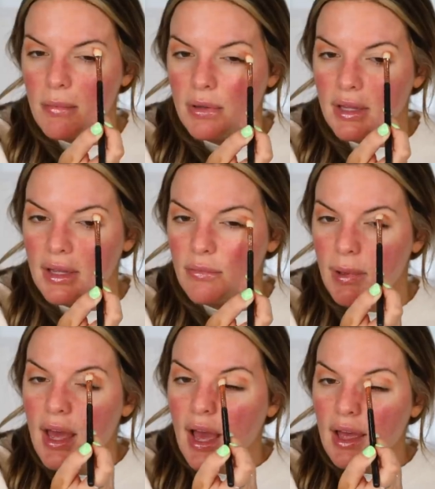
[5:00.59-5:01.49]
I believe,
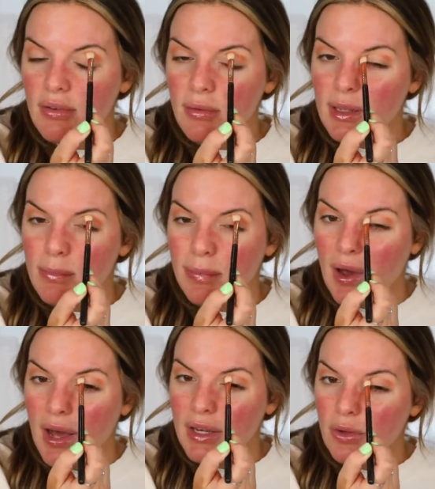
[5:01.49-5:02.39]
but I haven't really
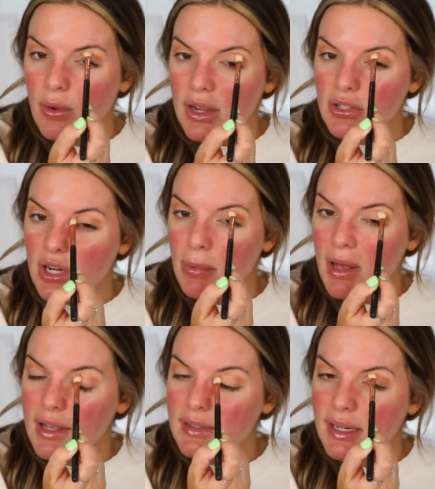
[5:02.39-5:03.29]
bought new eyeshadow
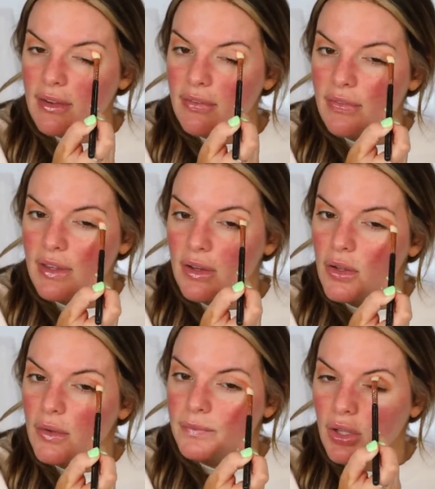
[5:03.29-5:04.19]
palettes. Like I
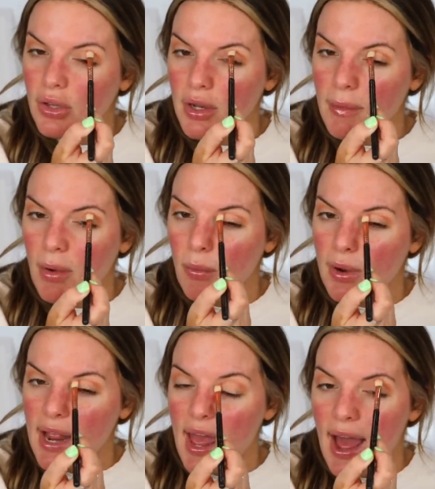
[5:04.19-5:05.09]
feel good about what
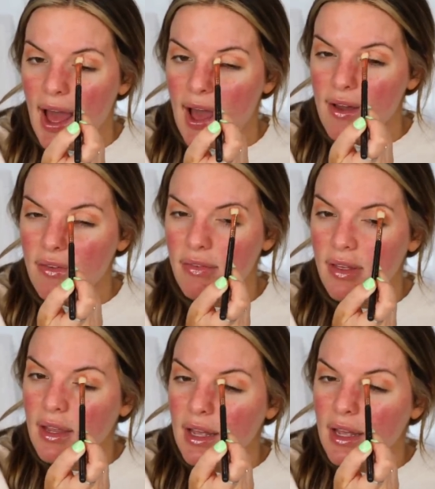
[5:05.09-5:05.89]
I have.